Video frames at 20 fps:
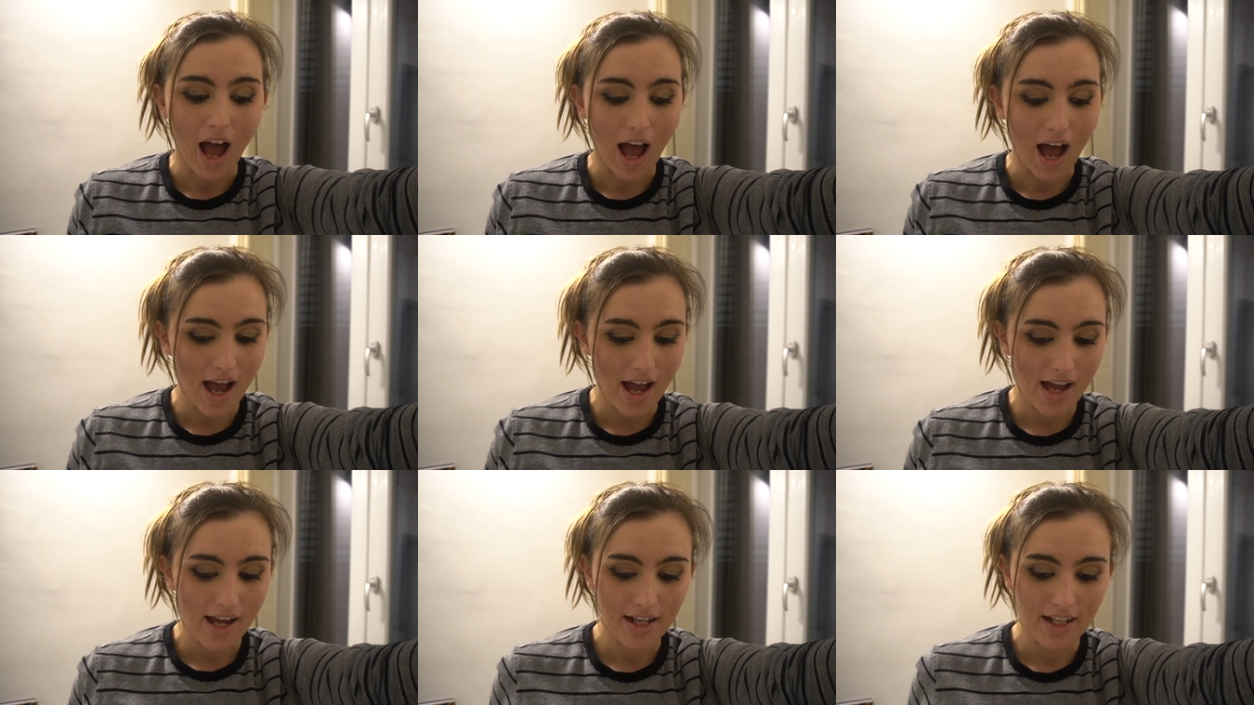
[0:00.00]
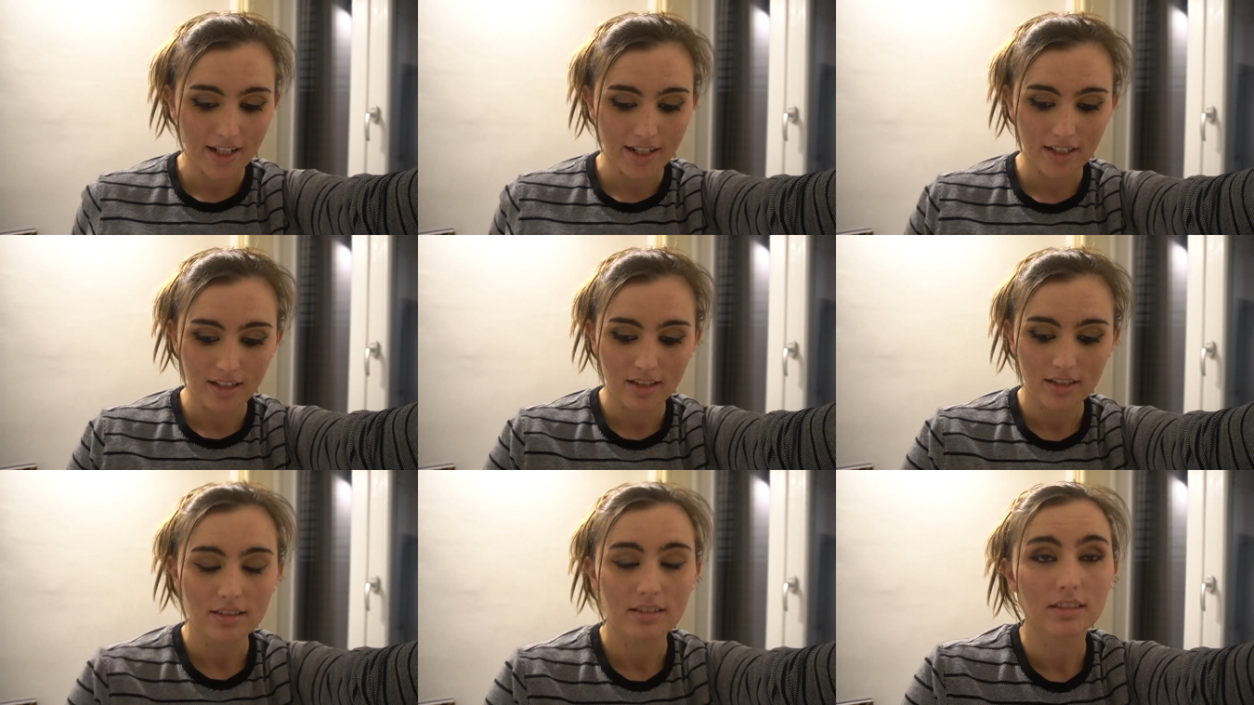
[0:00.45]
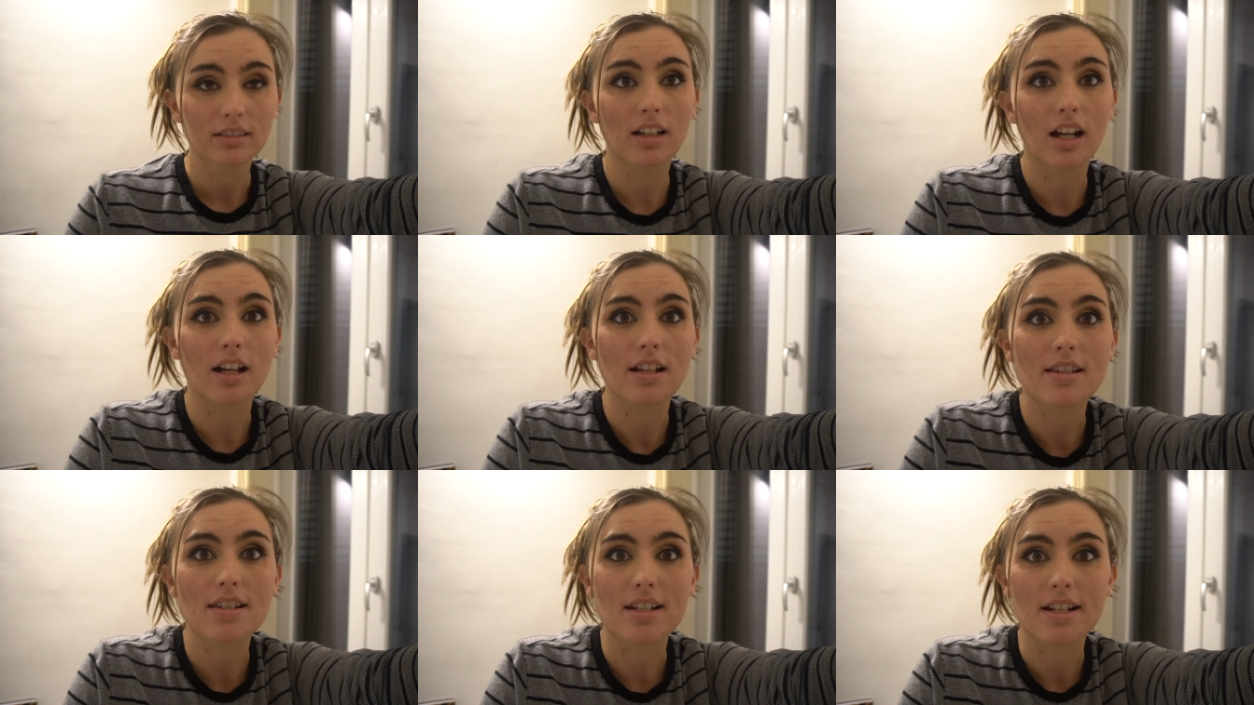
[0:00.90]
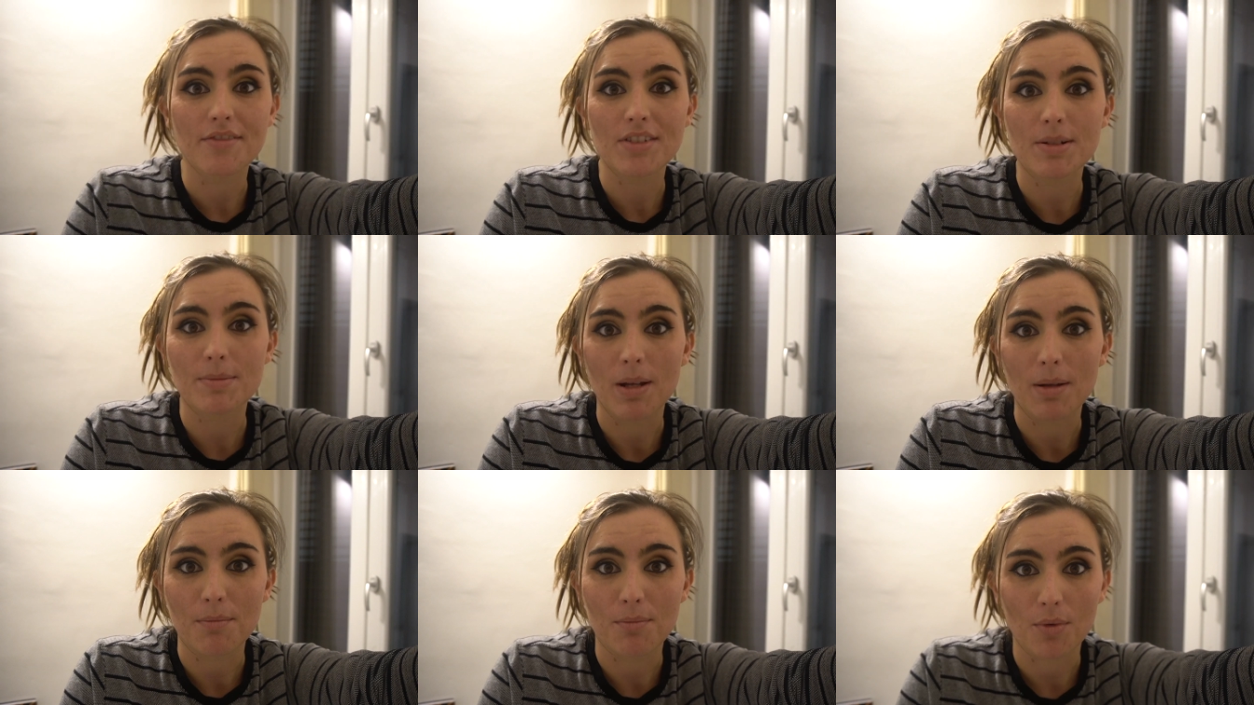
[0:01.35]
I got stuff
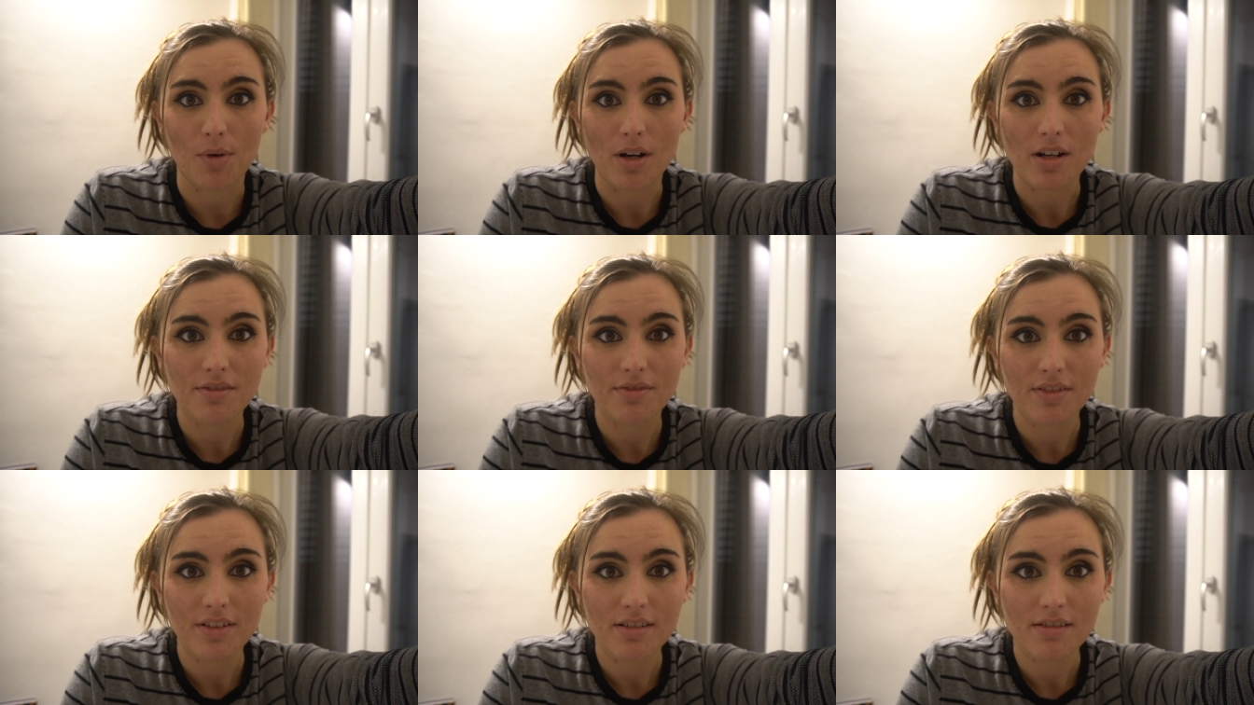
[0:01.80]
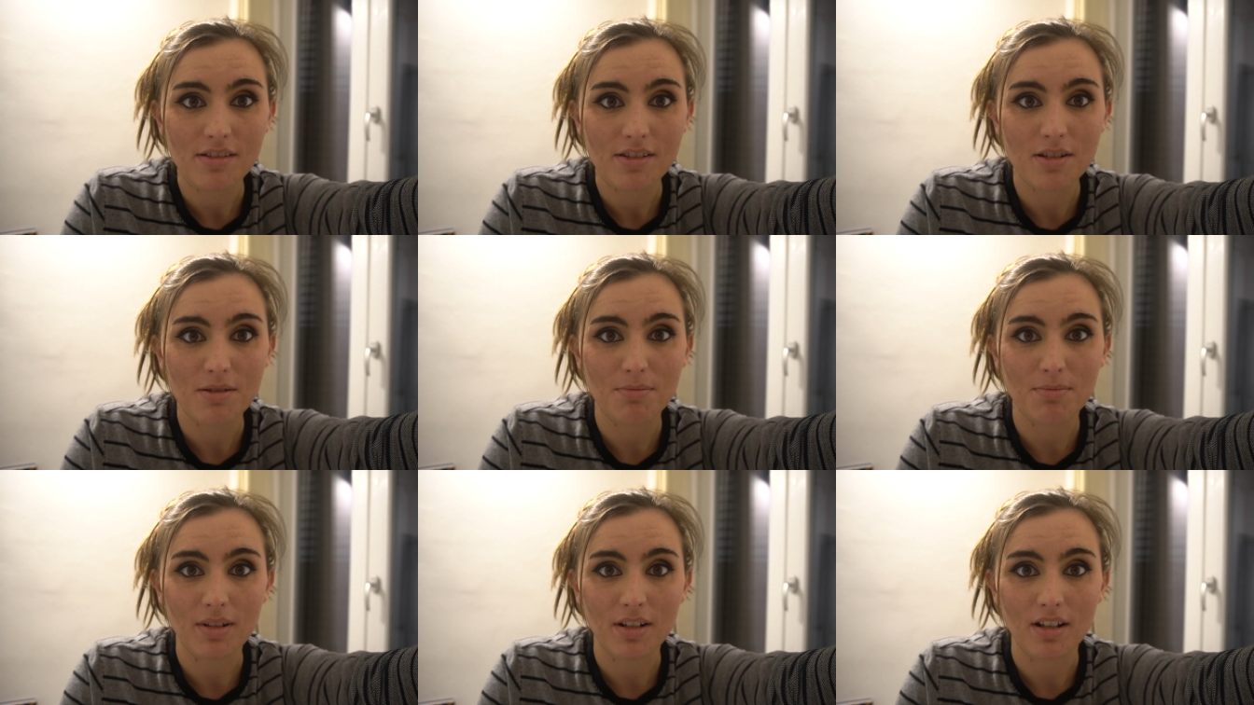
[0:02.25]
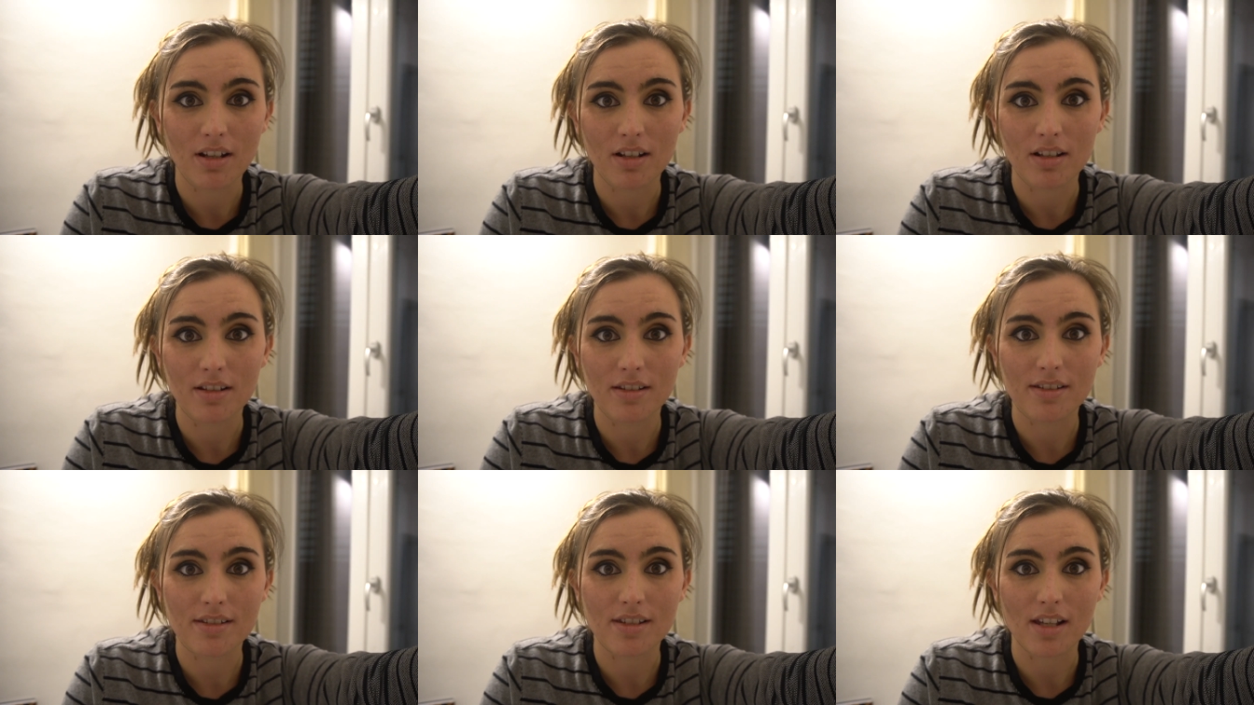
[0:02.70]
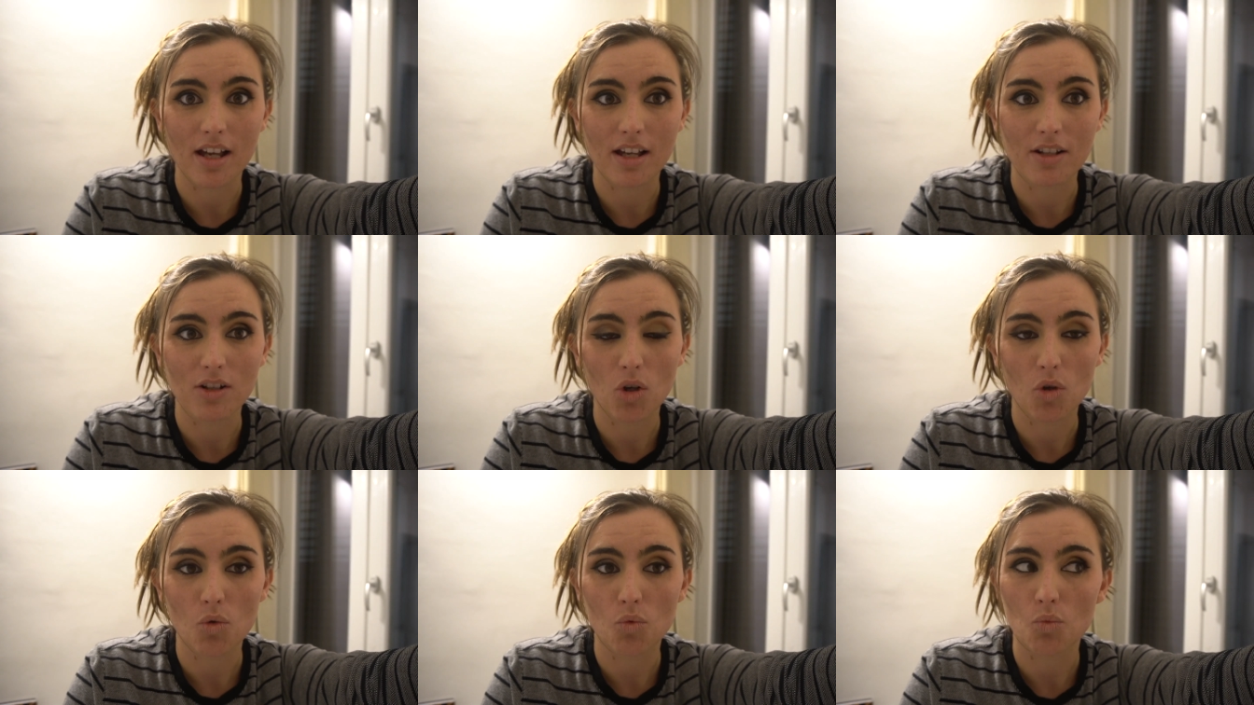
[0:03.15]
to make breakfast because
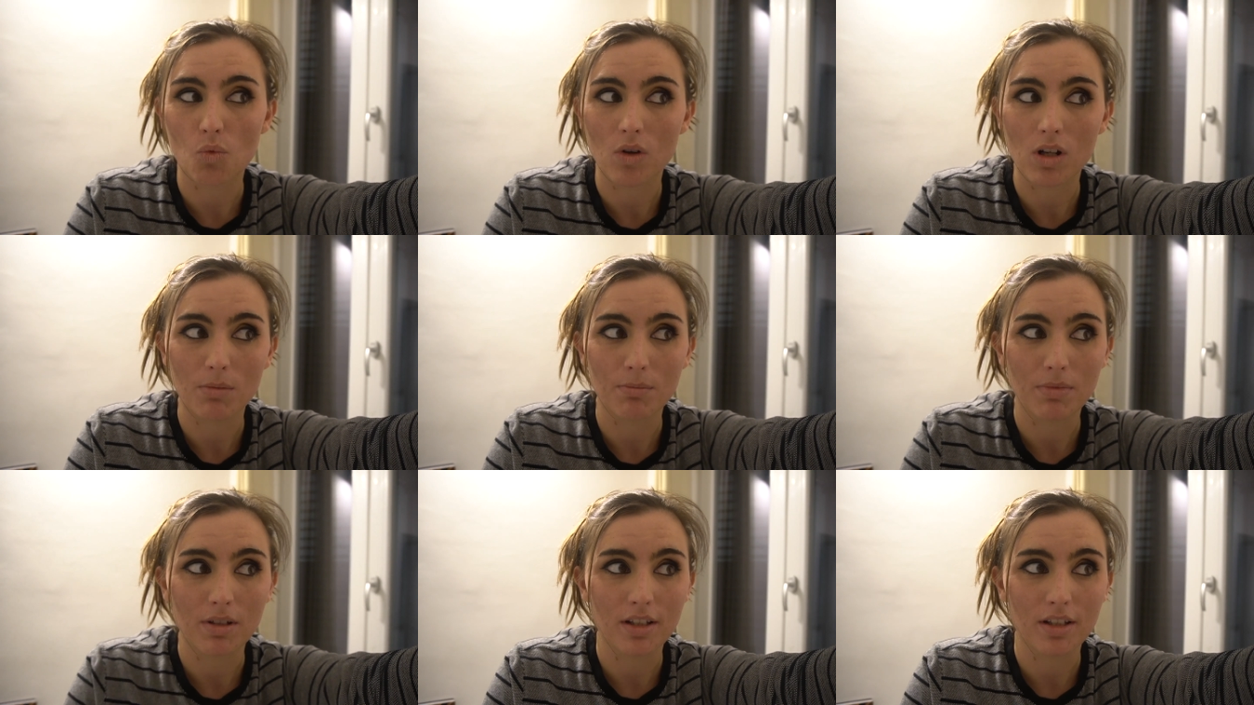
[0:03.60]
I don't want to